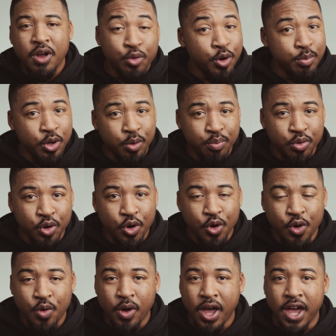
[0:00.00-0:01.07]
Premiere
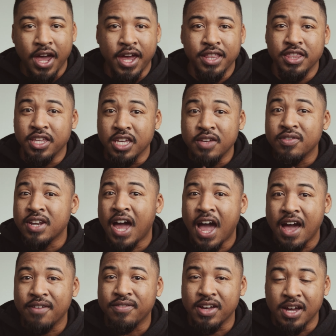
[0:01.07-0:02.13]
Pro, and they even
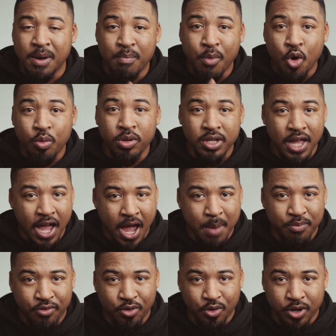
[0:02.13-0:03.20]
have a mobile app
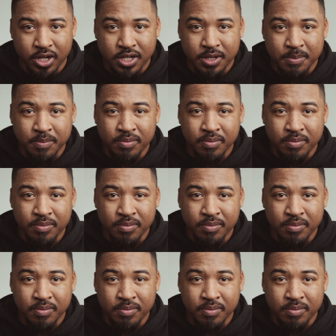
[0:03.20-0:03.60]
for it.